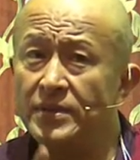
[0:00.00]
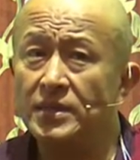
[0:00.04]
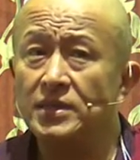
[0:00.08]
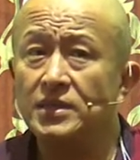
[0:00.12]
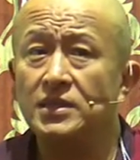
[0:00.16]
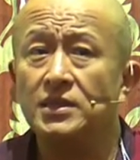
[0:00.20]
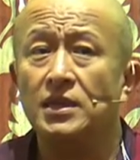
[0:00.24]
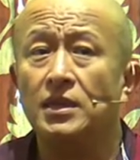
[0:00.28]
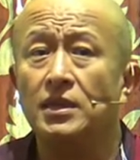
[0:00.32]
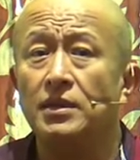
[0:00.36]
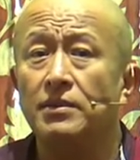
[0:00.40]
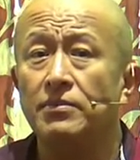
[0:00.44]

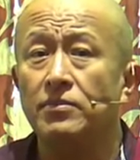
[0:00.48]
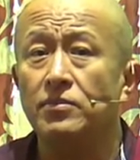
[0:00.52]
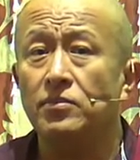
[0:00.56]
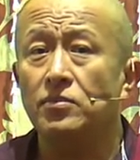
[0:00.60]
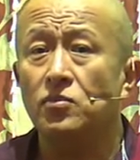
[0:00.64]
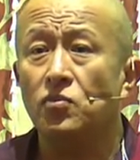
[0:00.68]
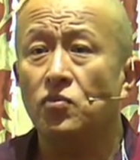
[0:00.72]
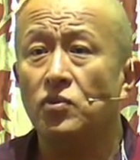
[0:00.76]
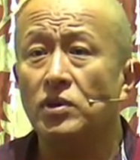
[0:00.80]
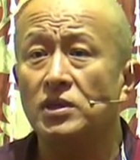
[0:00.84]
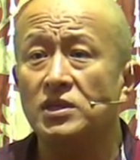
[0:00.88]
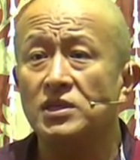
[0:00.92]

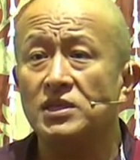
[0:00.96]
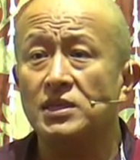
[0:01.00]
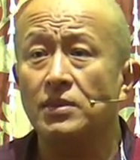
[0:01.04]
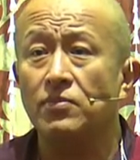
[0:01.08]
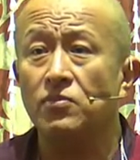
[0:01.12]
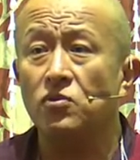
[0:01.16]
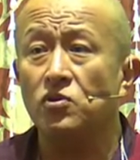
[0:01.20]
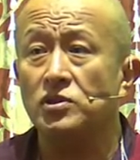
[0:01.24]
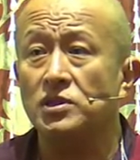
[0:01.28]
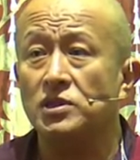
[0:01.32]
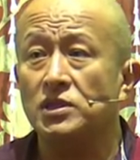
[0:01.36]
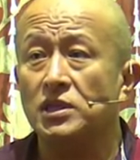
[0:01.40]
Every
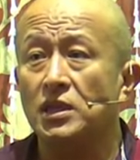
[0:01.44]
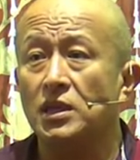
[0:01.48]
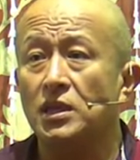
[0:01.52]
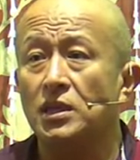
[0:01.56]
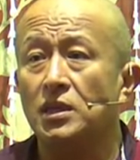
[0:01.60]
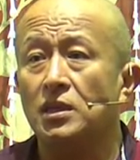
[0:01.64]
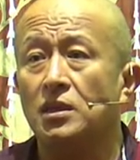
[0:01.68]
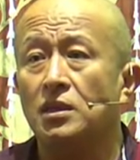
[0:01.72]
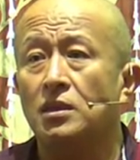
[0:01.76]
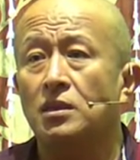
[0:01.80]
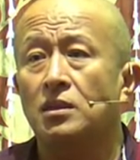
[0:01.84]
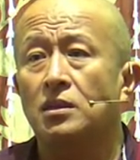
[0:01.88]
time when
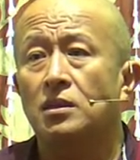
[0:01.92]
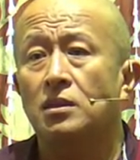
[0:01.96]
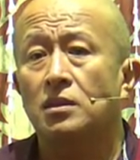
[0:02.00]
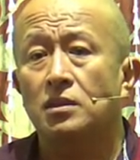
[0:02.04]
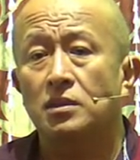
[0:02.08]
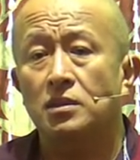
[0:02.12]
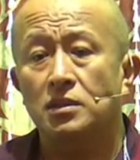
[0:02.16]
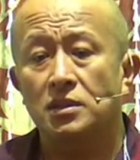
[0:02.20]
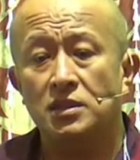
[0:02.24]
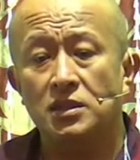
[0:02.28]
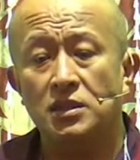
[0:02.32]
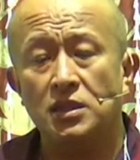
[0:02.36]
someone
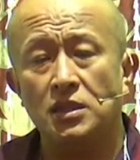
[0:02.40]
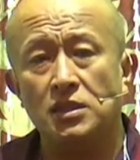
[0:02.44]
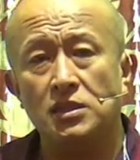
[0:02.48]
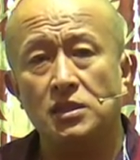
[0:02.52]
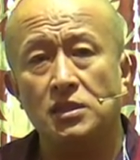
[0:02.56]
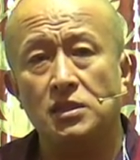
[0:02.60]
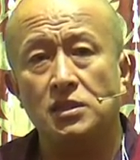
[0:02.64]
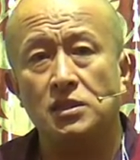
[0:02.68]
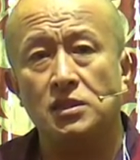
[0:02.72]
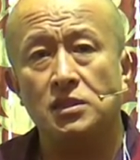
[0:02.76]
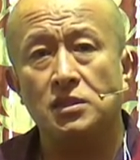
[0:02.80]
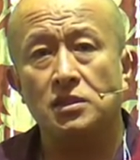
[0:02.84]
say,
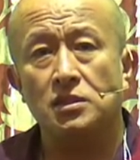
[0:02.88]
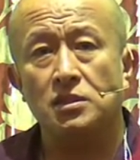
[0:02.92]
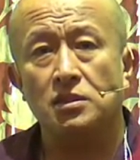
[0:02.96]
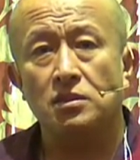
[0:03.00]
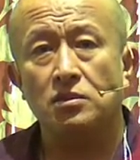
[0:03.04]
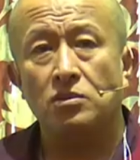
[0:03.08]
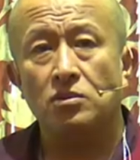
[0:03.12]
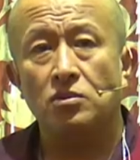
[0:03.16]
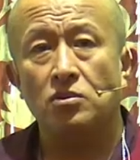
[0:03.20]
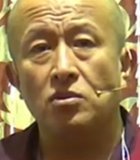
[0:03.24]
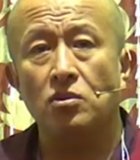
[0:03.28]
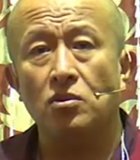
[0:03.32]

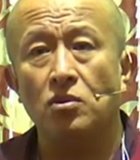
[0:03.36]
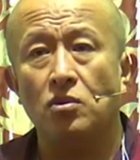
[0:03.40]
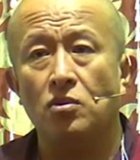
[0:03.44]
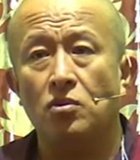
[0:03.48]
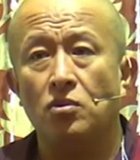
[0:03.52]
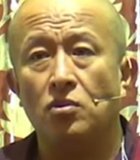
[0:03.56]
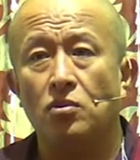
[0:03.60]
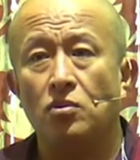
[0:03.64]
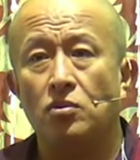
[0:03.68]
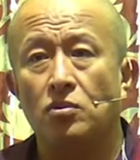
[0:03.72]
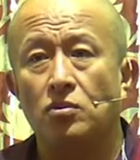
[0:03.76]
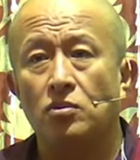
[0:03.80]
just
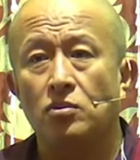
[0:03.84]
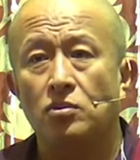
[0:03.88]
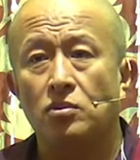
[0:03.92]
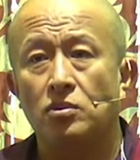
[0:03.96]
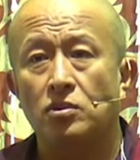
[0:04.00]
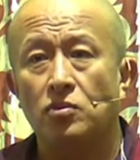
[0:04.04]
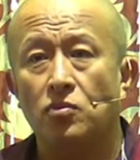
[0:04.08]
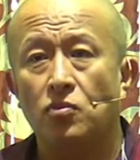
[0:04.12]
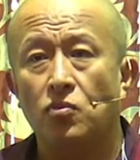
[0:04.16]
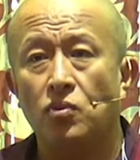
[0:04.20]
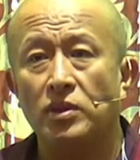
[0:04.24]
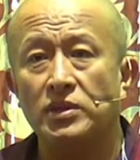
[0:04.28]

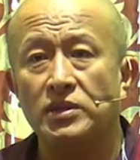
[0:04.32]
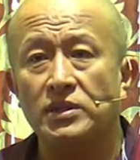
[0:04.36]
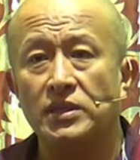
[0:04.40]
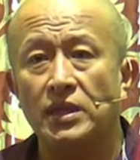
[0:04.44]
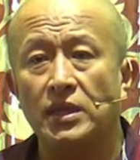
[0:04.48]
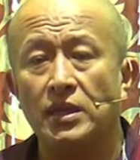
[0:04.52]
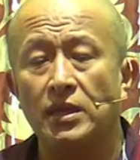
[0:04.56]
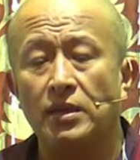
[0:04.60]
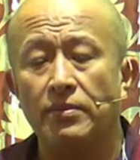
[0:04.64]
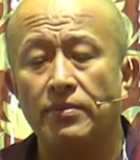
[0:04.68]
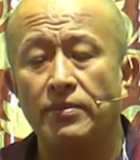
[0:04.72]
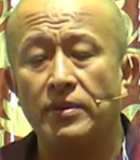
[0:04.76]
know
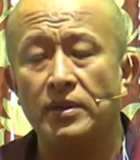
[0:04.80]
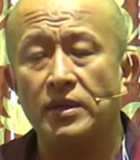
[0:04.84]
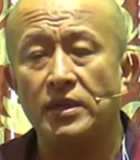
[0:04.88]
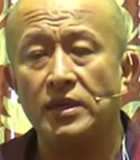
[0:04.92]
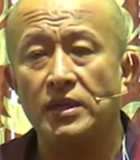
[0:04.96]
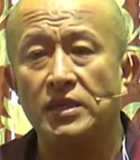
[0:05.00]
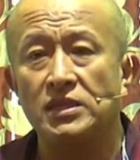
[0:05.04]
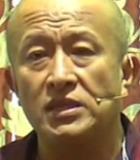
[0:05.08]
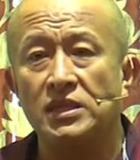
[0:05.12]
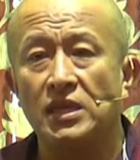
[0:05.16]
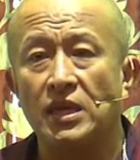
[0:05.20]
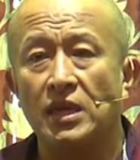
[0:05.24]

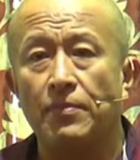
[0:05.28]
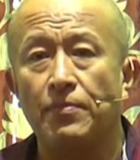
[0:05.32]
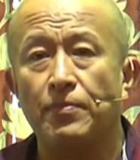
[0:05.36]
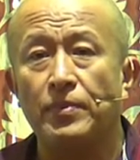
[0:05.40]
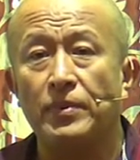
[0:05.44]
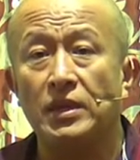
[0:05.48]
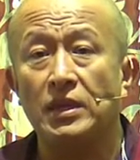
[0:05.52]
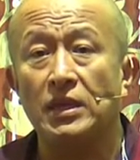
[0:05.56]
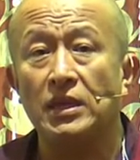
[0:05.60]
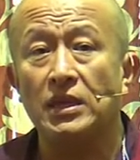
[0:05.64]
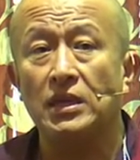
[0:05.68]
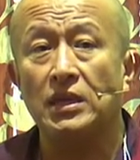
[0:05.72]

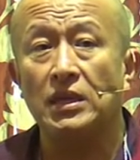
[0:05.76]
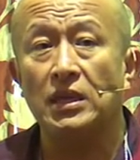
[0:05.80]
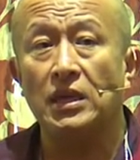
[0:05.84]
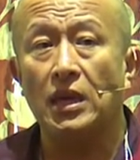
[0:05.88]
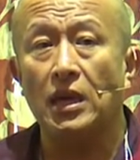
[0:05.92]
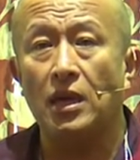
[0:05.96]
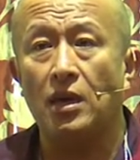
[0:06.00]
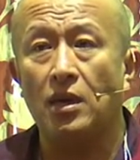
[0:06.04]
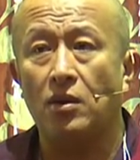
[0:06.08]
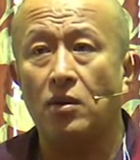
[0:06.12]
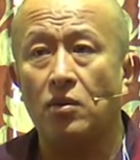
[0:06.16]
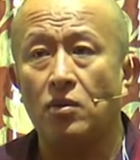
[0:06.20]
whatever is
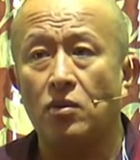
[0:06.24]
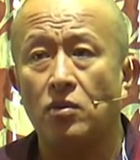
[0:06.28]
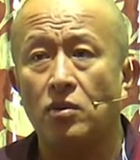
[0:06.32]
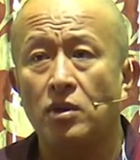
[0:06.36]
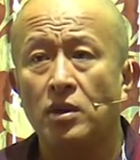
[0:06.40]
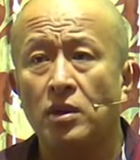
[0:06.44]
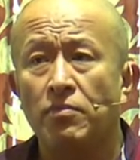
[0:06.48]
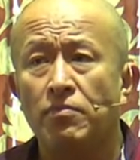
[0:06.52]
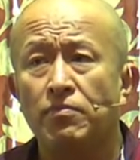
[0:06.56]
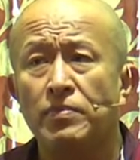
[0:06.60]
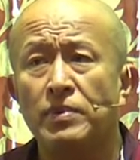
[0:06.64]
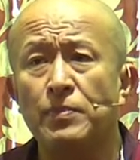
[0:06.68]

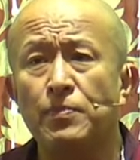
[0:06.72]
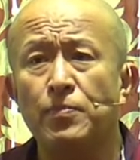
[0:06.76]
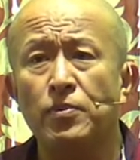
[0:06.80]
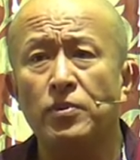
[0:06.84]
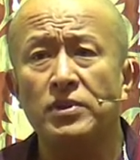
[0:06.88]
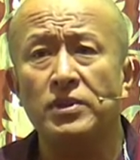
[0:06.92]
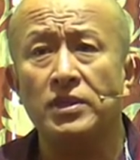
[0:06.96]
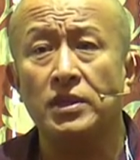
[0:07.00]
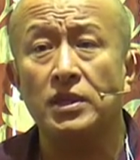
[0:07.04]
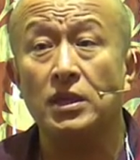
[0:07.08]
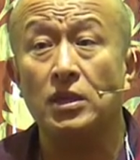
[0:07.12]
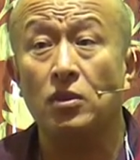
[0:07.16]
happening
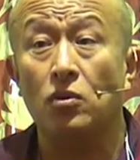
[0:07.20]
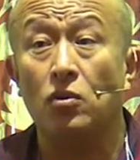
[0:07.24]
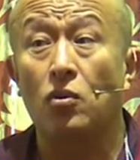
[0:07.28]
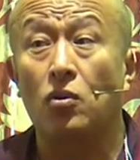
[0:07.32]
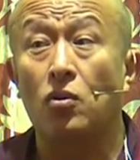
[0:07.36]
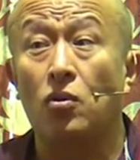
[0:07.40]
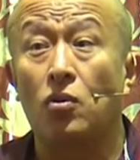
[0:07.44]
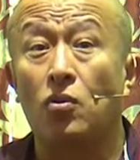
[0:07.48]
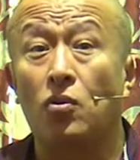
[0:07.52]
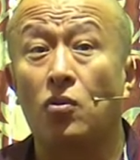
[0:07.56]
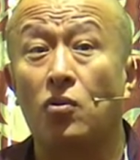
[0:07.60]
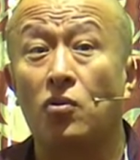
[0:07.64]
now,
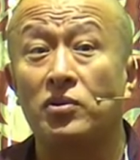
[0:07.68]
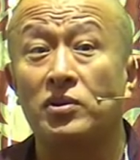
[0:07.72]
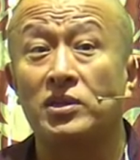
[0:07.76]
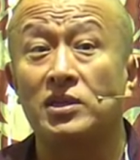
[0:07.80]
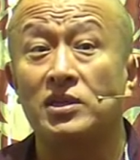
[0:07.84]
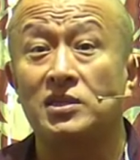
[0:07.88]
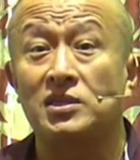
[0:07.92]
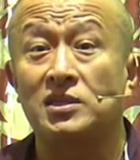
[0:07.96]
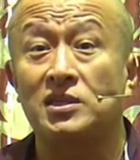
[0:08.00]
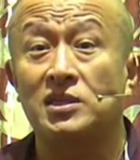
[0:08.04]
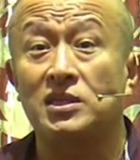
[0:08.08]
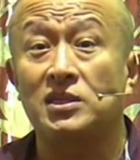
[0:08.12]
people see,
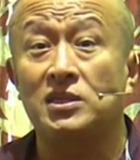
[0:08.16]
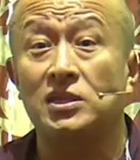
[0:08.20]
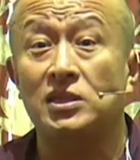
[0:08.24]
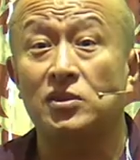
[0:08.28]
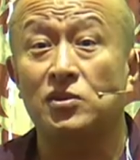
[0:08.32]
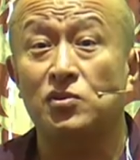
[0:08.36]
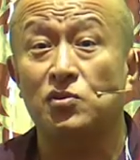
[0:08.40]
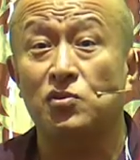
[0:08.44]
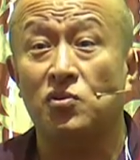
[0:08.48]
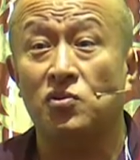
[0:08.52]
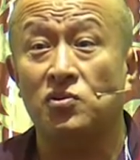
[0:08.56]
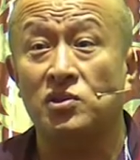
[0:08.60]
oh,
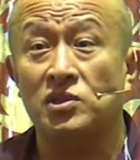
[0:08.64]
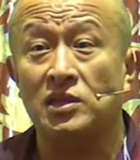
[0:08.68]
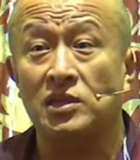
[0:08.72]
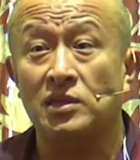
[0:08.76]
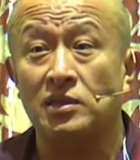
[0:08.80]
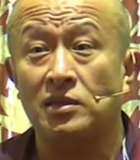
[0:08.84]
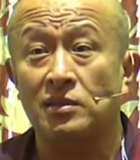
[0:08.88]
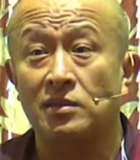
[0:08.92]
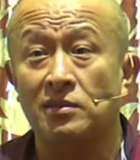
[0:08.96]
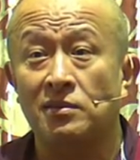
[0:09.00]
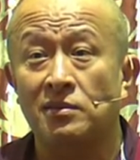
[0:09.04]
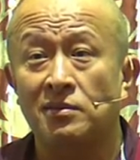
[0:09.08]
he's
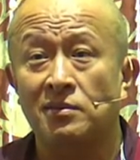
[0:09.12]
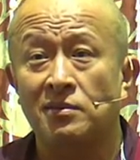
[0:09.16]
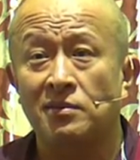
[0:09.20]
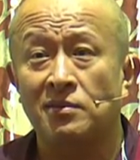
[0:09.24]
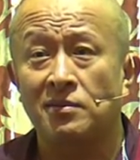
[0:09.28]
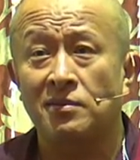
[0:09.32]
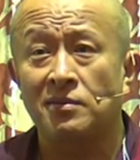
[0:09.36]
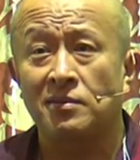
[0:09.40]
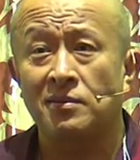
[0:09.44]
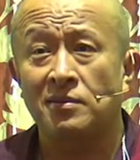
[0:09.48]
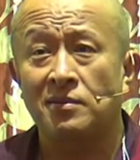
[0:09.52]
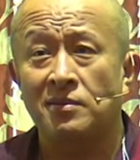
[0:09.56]
teaching
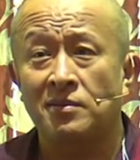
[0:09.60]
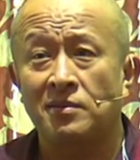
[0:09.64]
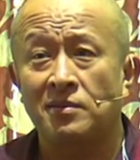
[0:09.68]
Dzogchen.